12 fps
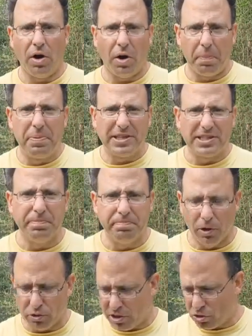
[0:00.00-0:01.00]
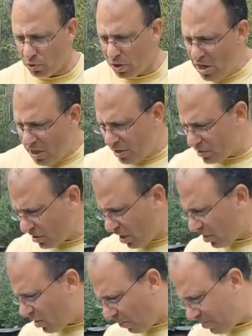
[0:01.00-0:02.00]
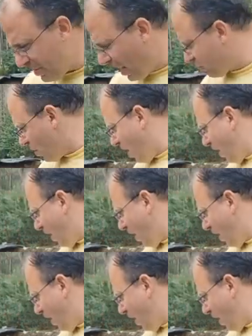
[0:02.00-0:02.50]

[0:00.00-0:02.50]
piston built into it. There's another company out there, I